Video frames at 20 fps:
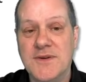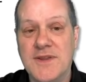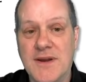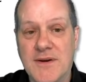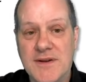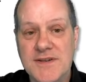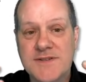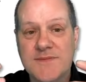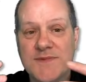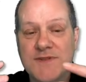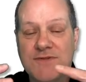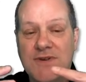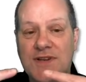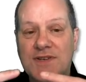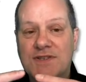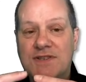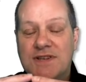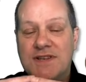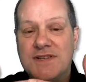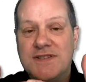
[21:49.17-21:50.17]
There are some
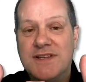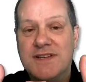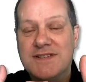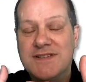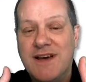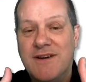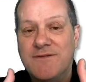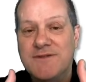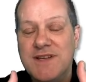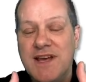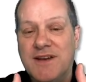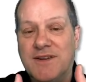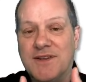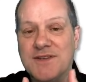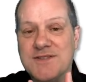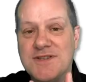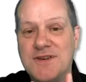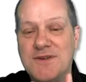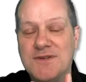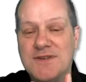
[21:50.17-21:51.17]
strategies that dovetail the
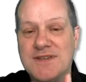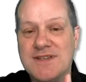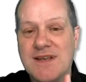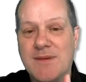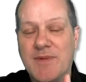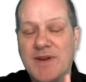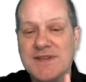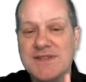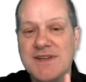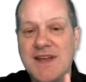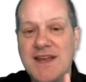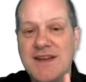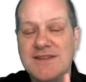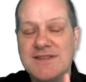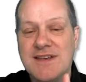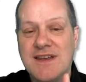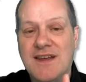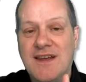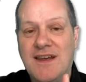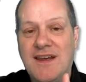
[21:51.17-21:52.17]
two to some extent,